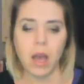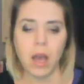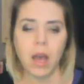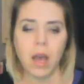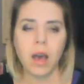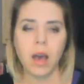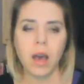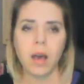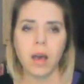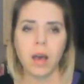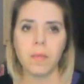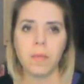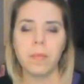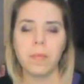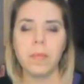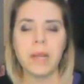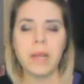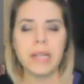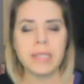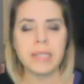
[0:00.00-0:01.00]

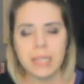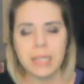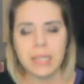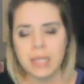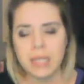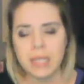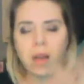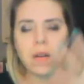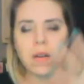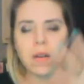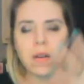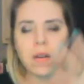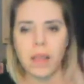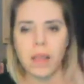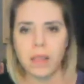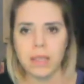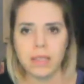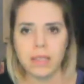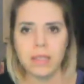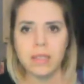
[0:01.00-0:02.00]
But I sit down, I
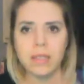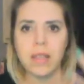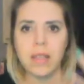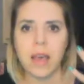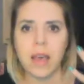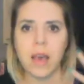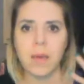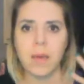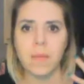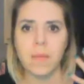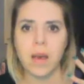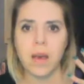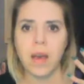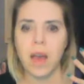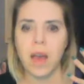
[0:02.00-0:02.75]
listen to them,